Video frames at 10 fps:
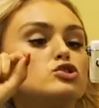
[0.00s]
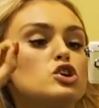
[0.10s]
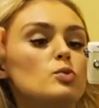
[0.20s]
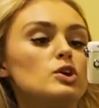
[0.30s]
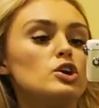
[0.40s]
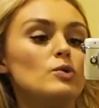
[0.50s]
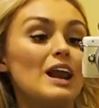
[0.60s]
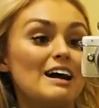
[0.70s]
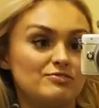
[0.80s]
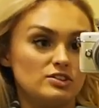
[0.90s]
to a new
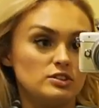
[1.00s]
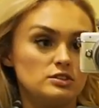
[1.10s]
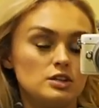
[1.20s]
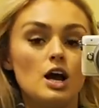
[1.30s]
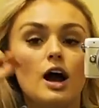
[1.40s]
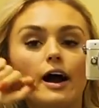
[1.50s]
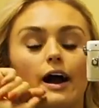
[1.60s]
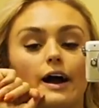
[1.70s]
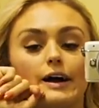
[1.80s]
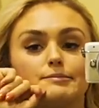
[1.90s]
level.
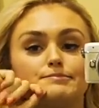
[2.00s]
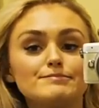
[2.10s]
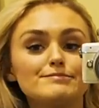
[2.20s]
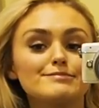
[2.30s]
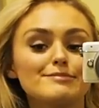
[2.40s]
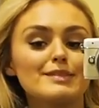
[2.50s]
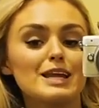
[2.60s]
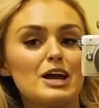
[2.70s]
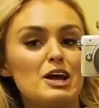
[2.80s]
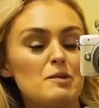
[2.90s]
Um,
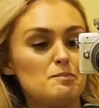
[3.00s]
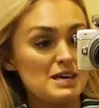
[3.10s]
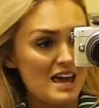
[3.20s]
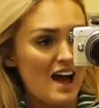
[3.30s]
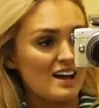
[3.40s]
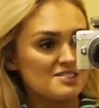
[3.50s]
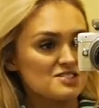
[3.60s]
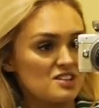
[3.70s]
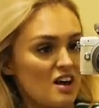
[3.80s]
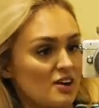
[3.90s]
but yeah,
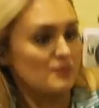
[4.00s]
so